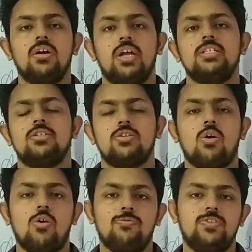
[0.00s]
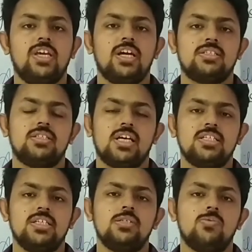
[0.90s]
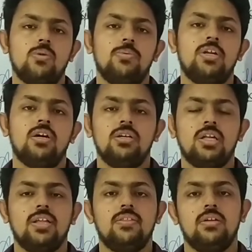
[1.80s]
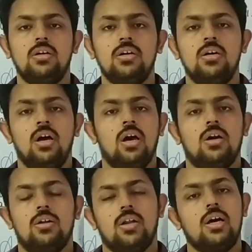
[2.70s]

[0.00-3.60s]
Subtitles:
Rest of the exercises will be done in the in